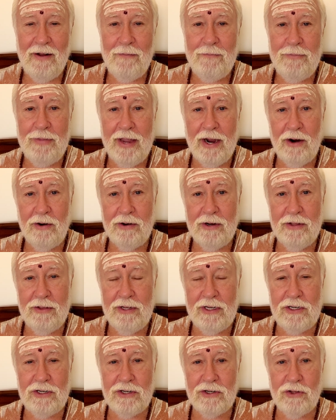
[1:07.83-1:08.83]
Now, in
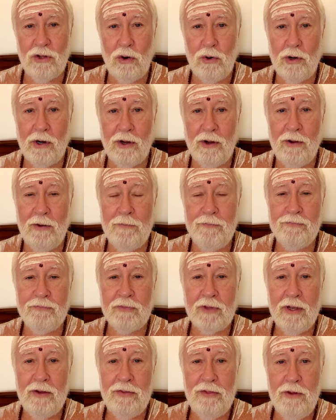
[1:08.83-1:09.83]
this shloka,
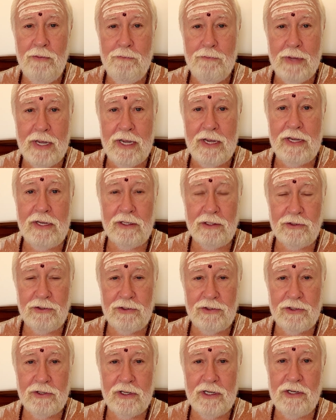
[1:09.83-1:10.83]
the
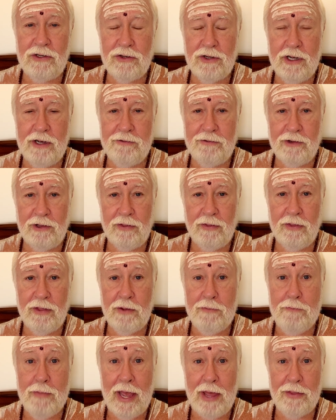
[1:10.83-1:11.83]
means is given, the
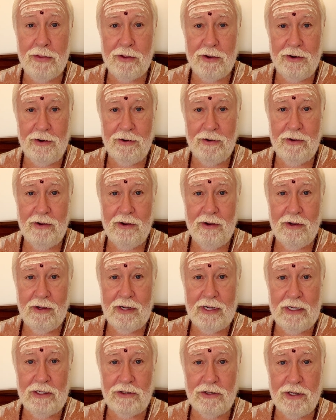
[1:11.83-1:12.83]
method
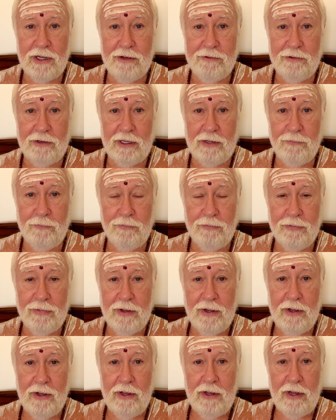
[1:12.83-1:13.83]
is given.
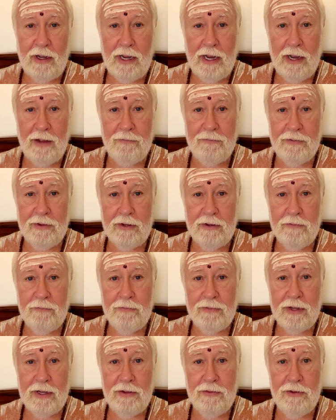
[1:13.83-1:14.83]
And
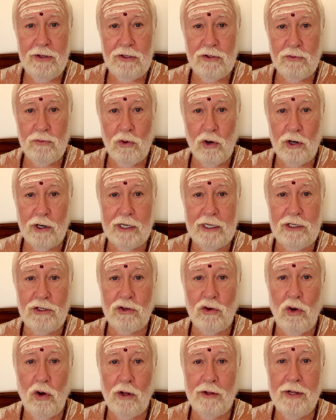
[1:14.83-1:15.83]
in this work, it's
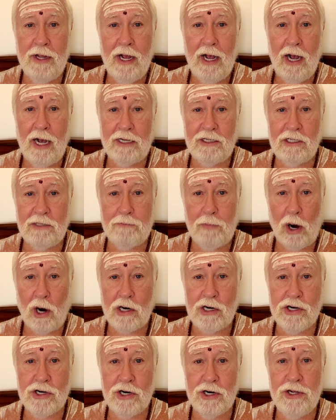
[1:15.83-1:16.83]
called
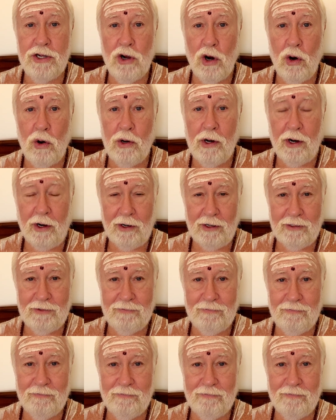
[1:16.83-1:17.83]
Asparsha Yoga.
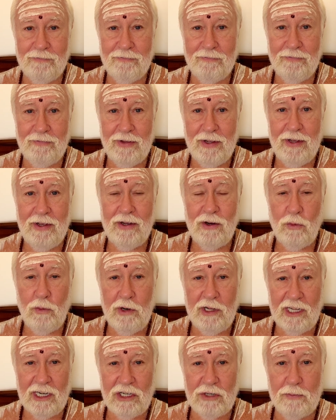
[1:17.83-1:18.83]

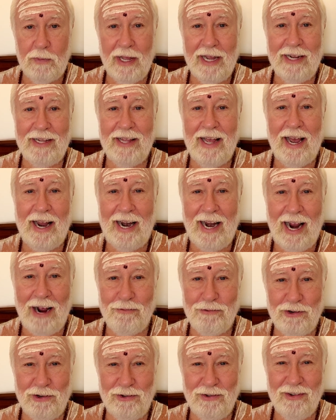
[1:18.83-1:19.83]
We'll explain that
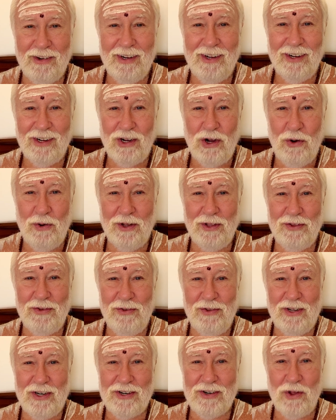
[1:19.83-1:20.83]
after going
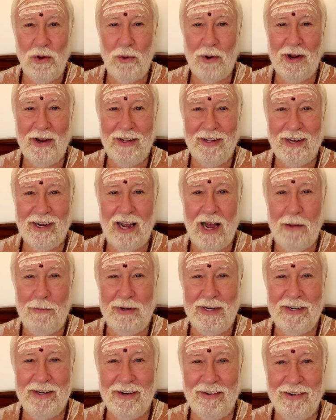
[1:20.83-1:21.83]
through the shloka and
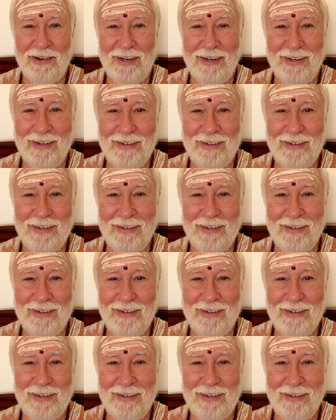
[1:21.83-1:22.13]
commentary.